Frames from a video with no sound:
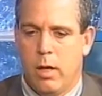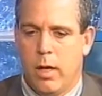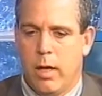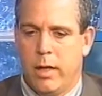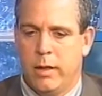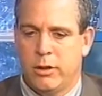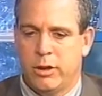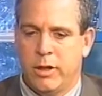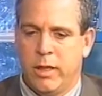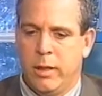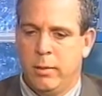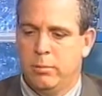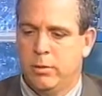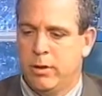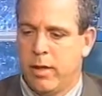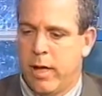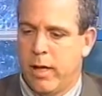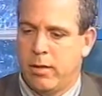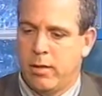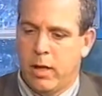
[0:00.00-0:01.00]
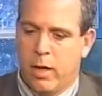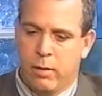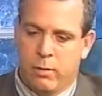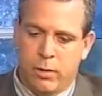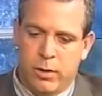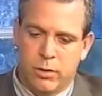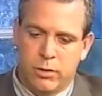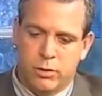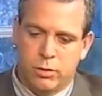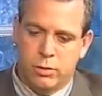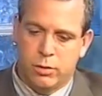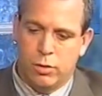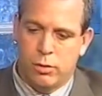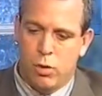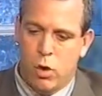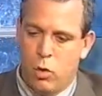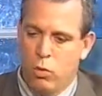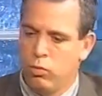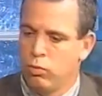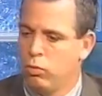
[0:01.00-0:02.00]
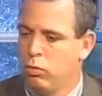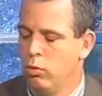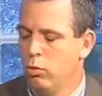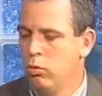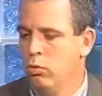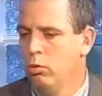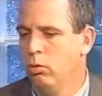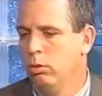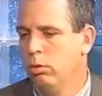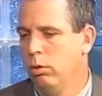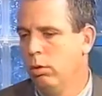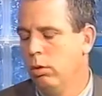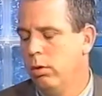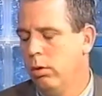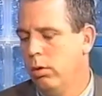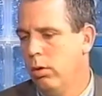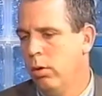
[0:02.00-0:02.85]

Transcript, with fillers: it seems that there is no rule